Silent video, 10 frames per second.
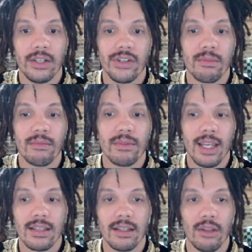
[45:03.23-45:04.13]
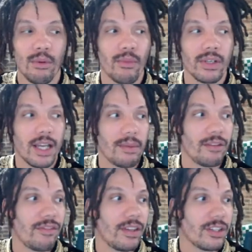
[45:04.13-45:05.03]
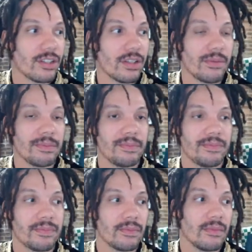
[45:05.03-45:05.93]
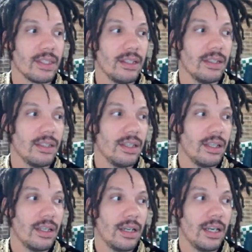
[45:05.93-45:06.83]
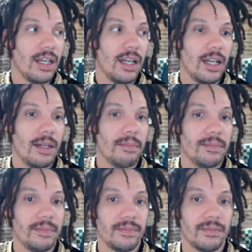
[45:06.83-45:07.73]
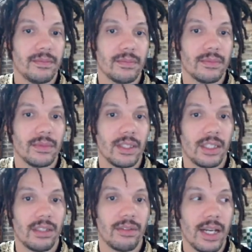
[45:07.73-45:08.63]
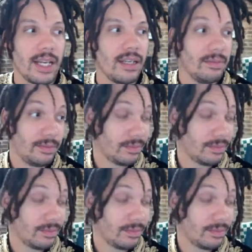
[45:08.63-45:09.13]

Just takes a little bit more time to finish. So, um, all right.